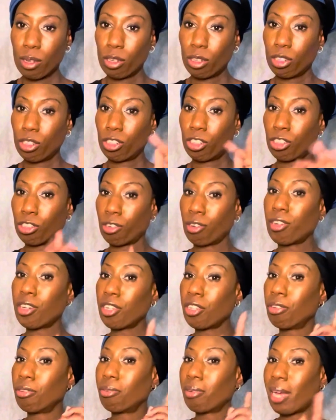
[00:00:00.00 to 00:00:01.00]

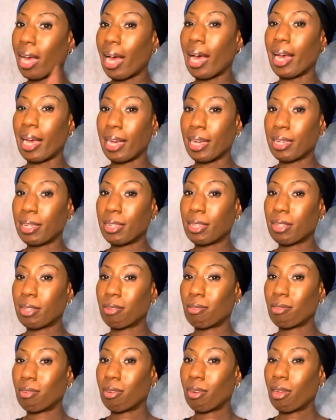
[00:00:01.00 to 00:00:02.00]
showing you
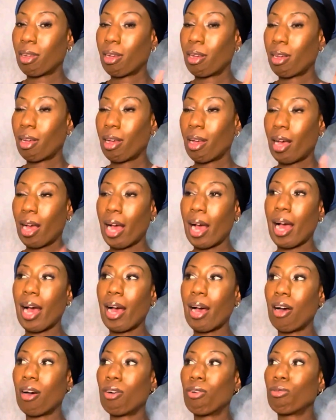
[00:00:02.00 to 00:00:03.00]
guys
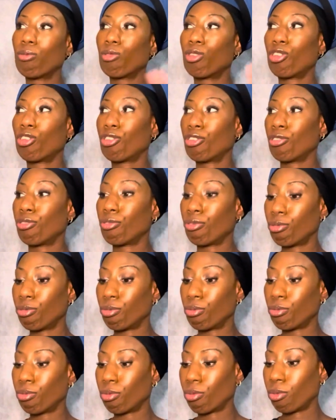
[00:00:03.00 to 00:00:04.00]
how to